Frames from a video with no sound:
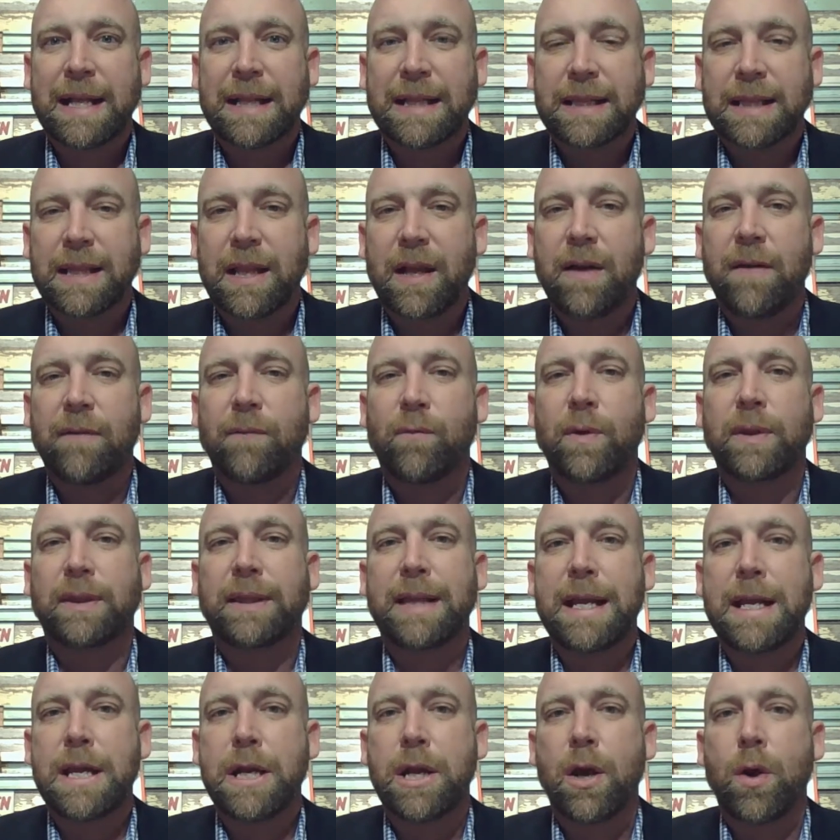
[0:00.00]
love what
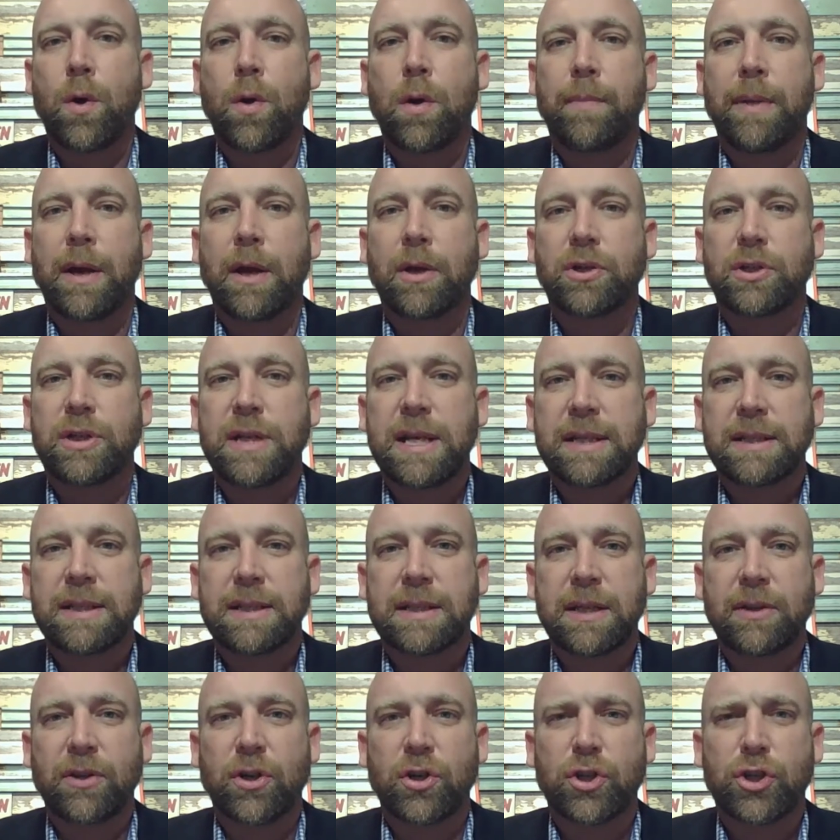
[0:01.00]
they know about
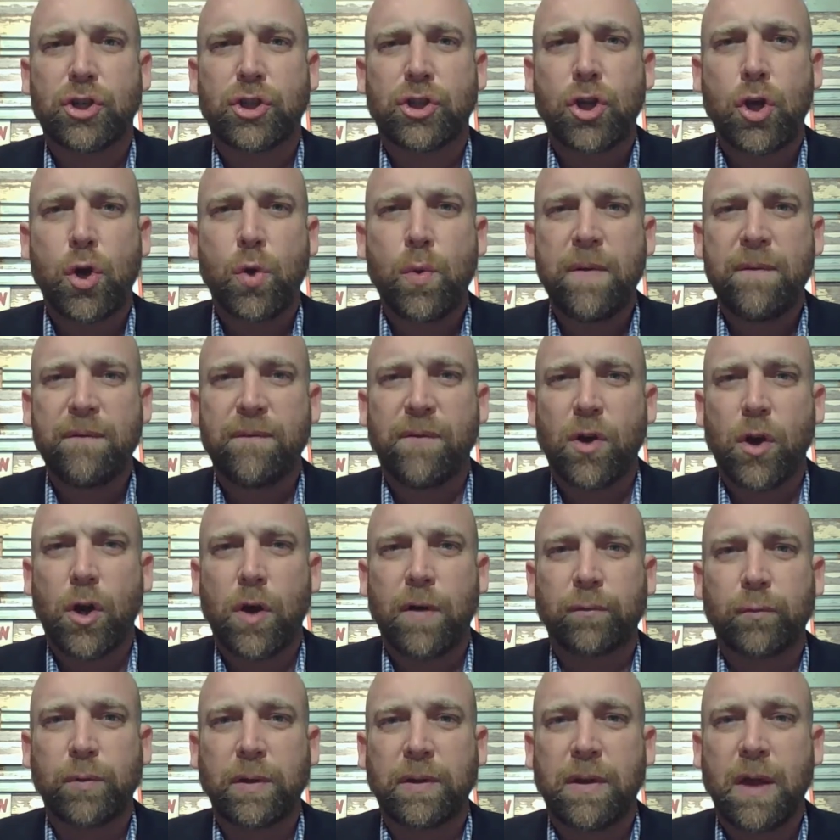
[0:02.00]
Jesus, and they're so
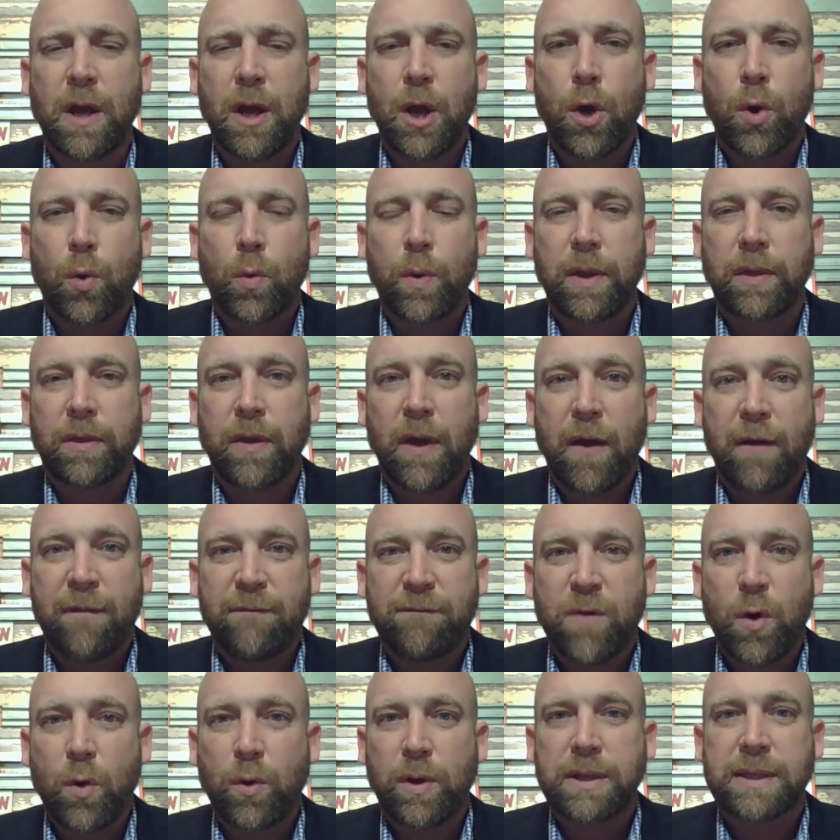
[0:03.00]
involved with
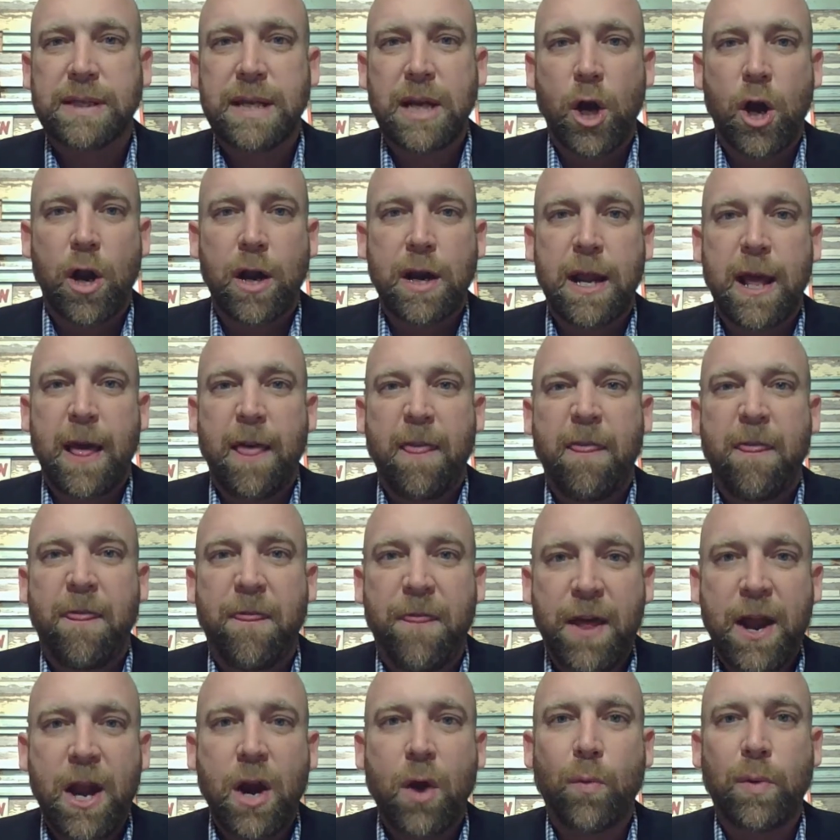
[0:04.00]
focusing on
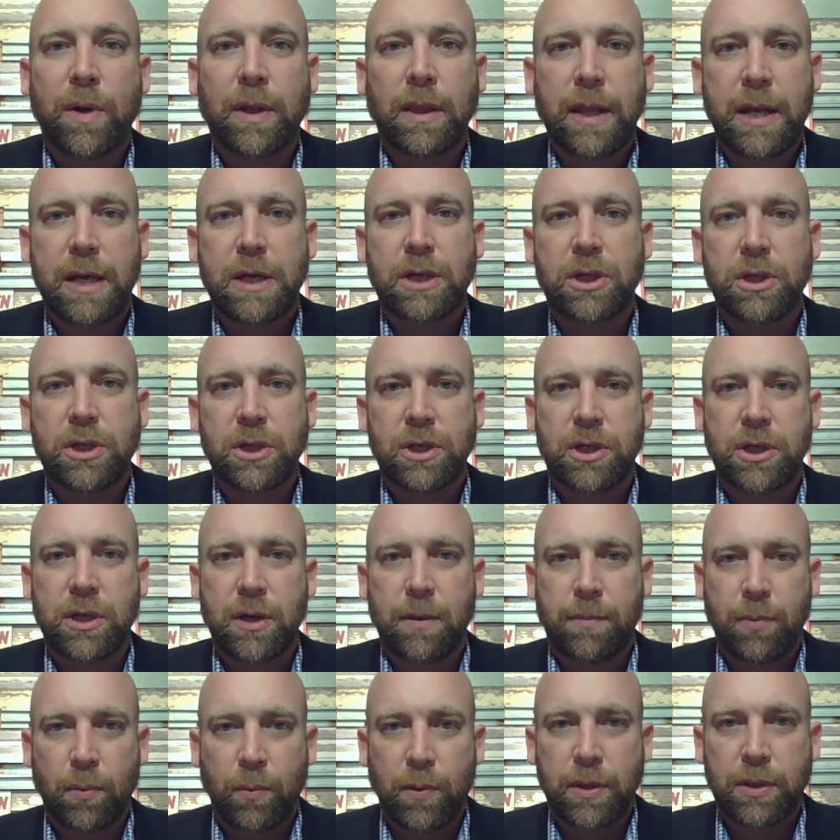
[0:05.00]
their
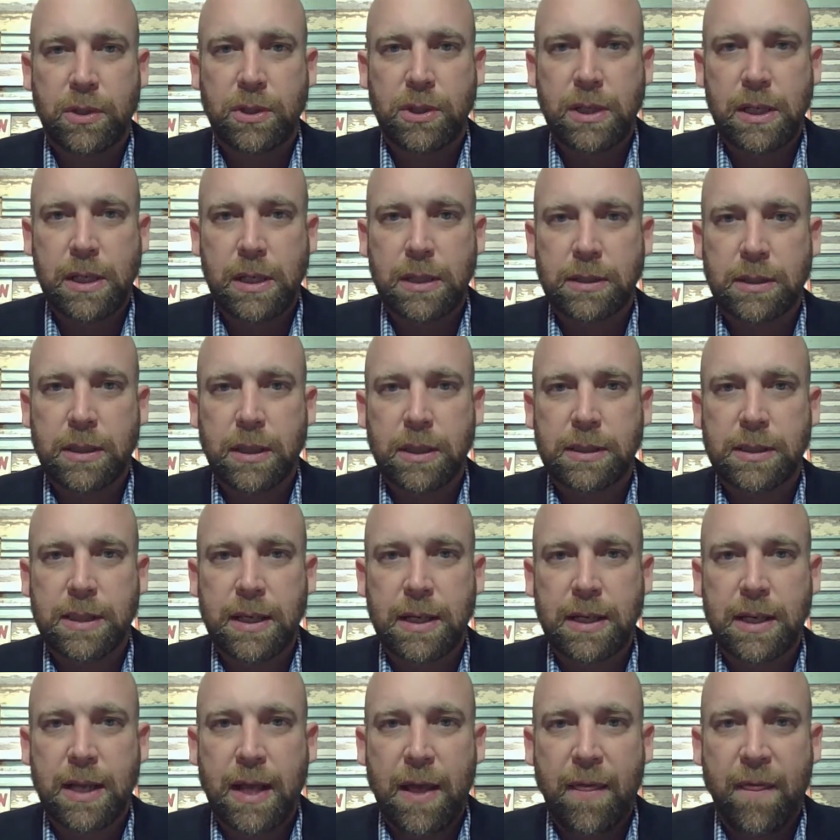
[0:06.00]
relationship with Jesus
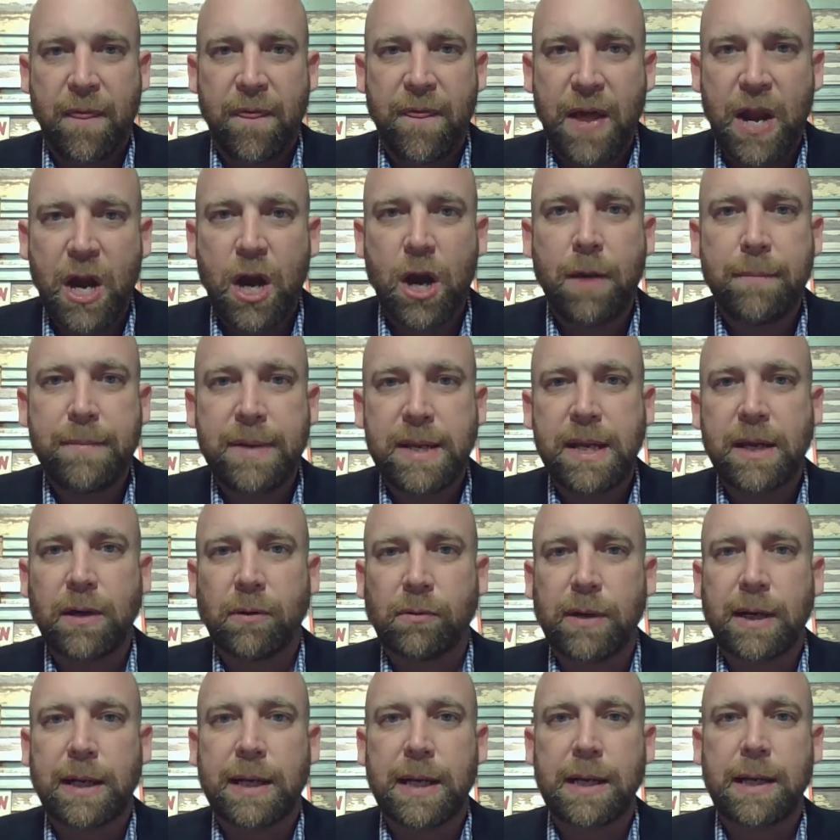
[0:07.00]
and their being
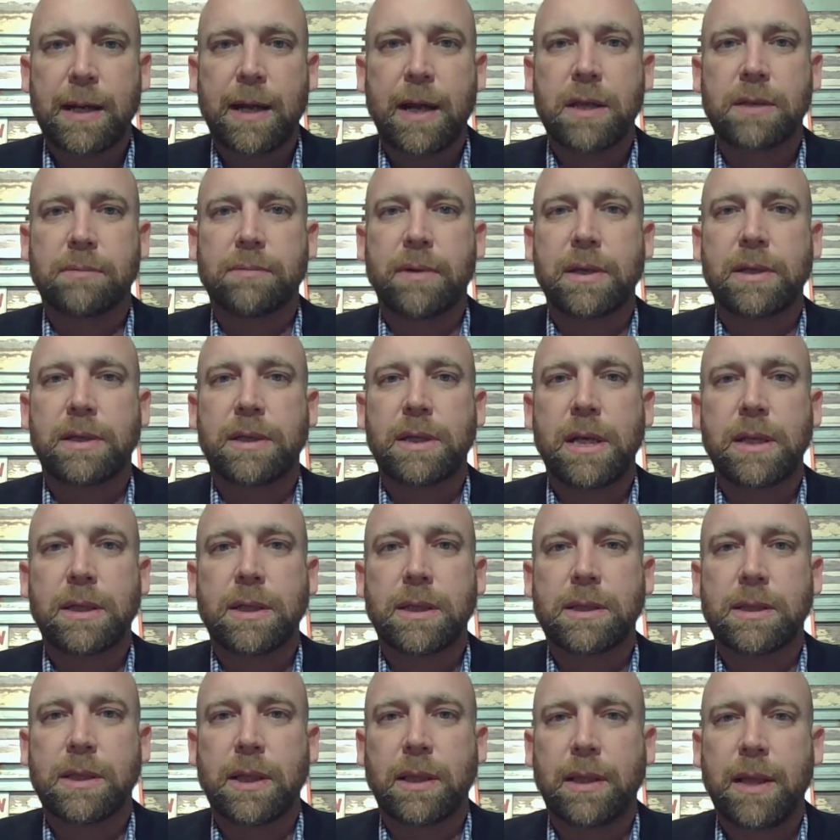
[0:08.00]
recognized by
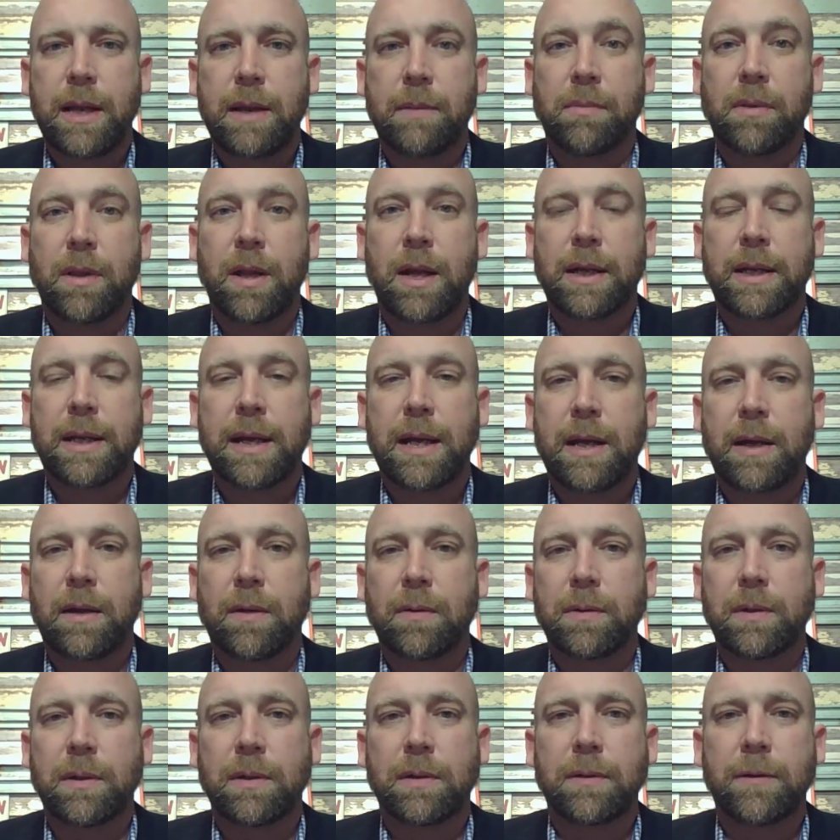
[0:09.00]
Jesus that they block
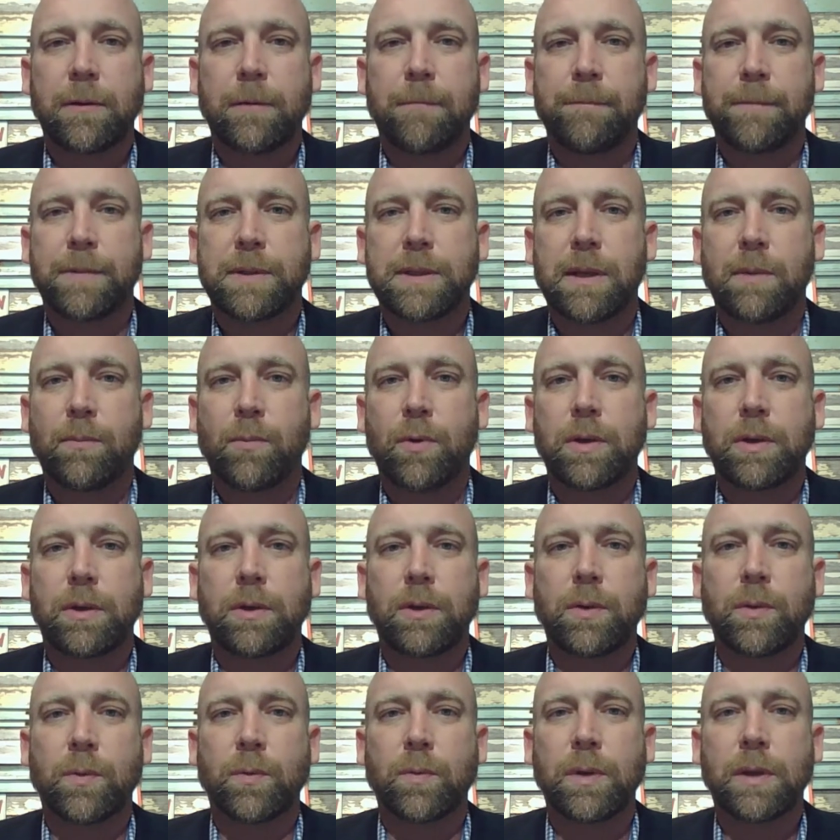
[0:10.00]
out someone
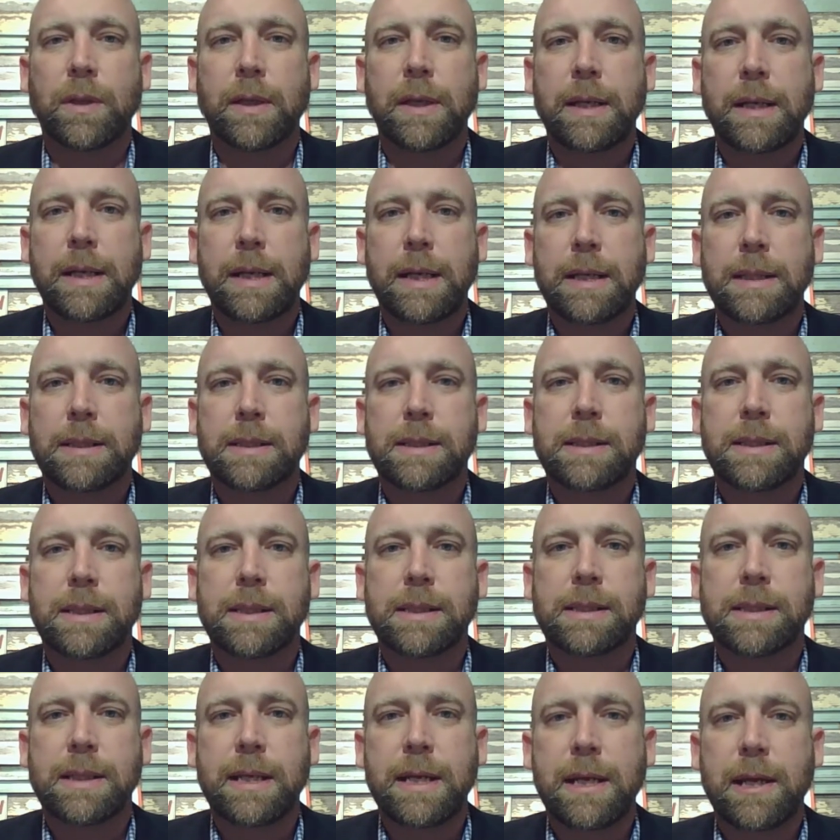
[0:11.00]
who really needs to
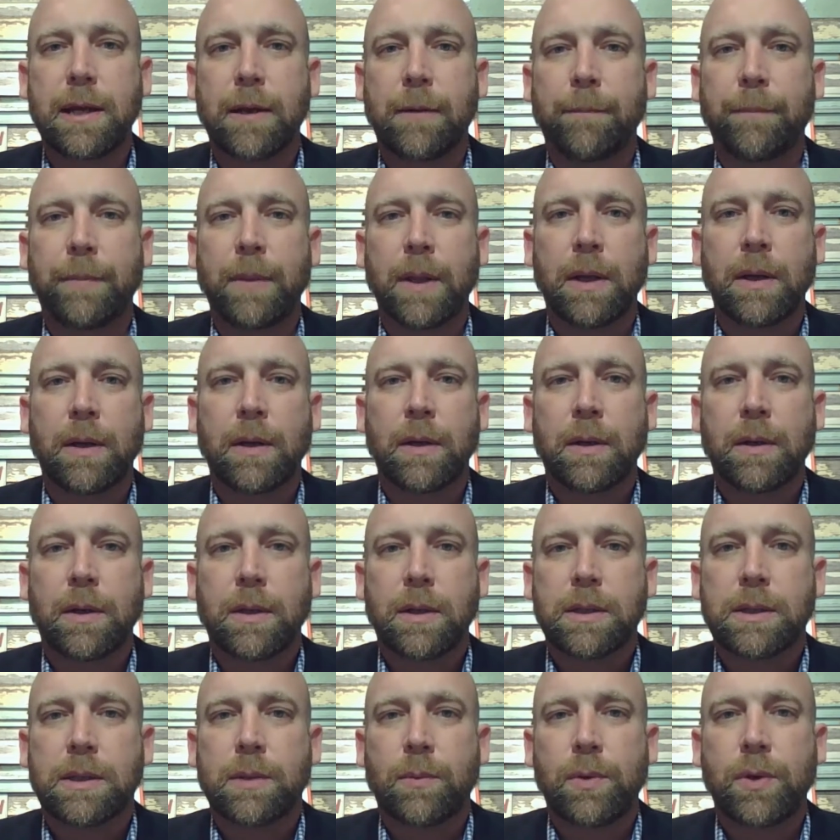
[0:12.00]
see him,
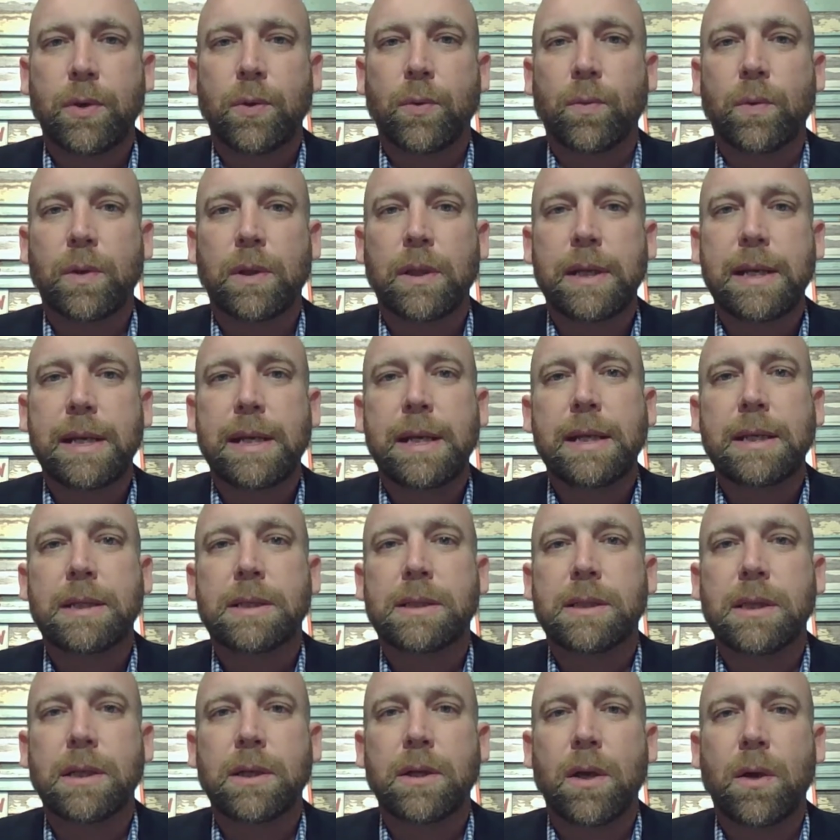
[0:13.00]
someone who really needs
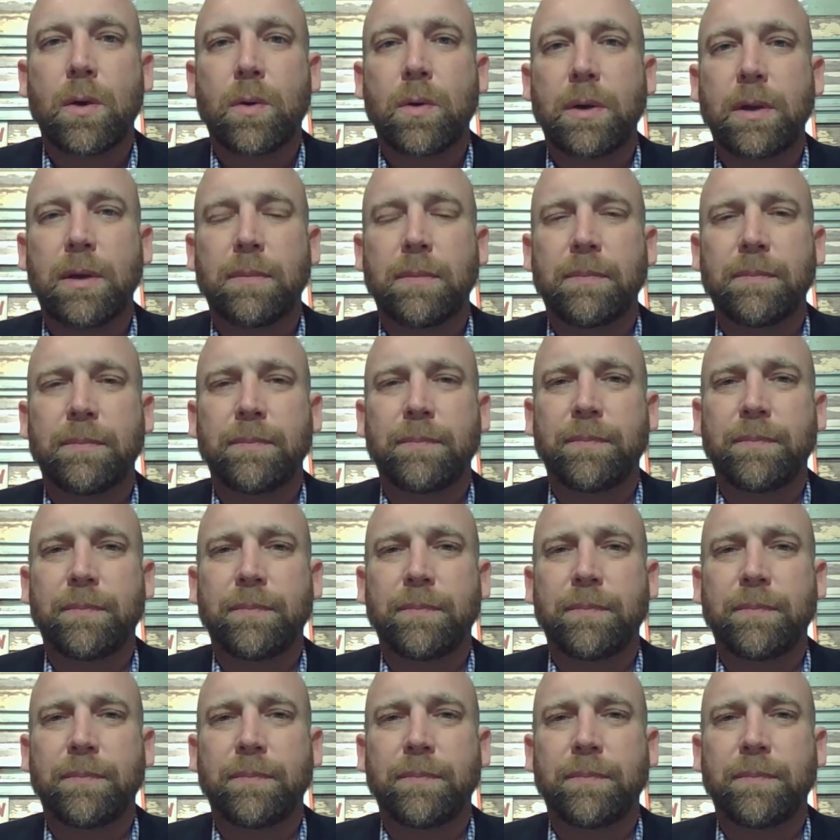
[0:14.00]
to know him.